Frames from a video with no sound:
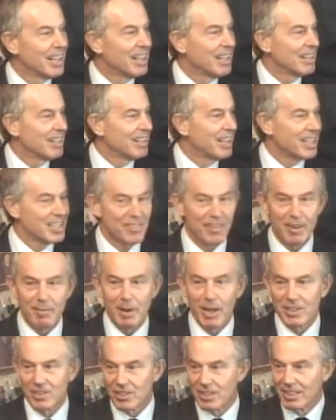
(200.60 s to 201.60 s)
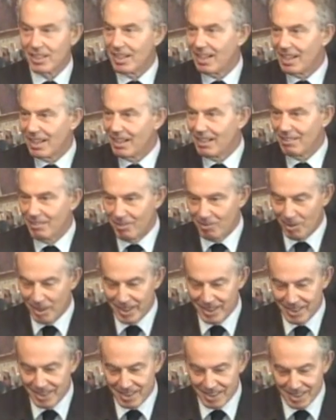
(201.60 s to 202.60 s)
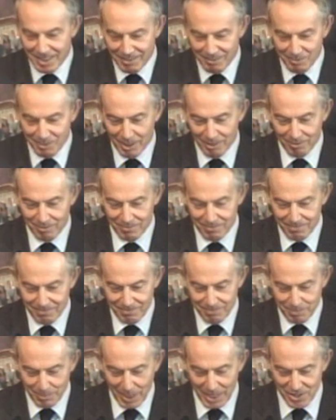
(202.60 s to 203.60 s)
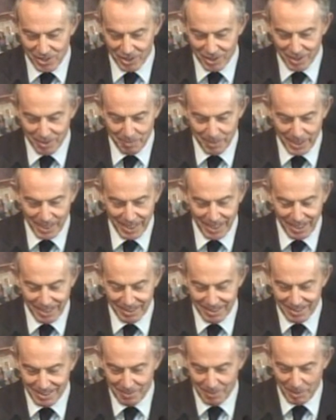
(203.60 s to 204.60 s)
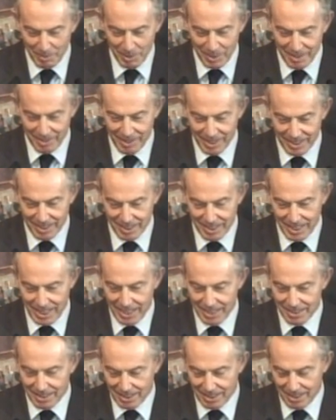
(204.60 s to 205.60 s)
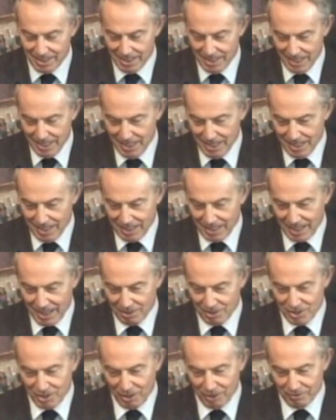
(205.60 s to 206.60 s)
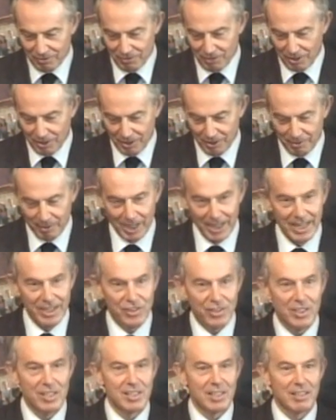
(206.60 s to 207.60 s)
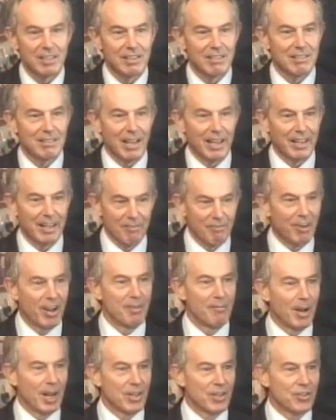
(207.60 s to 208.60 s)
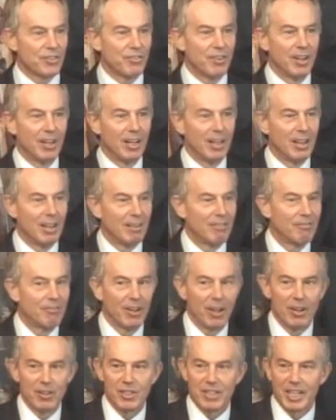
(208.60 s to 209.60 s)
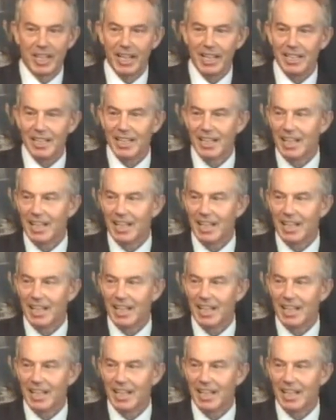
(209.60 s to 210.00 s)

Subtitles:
Thanks very much. Hello, everyone. It's a real pleasure to be with you here today at the Council on Foreign Relations, and thank them very much for hosting it,